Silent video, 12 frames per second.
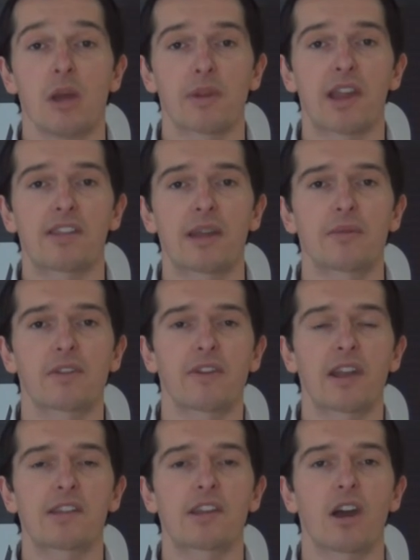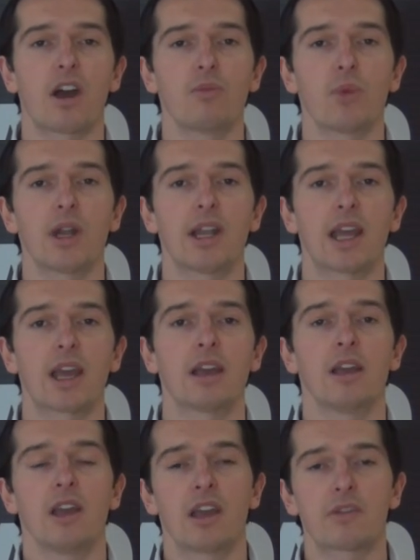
but they seem to fancy a home win here,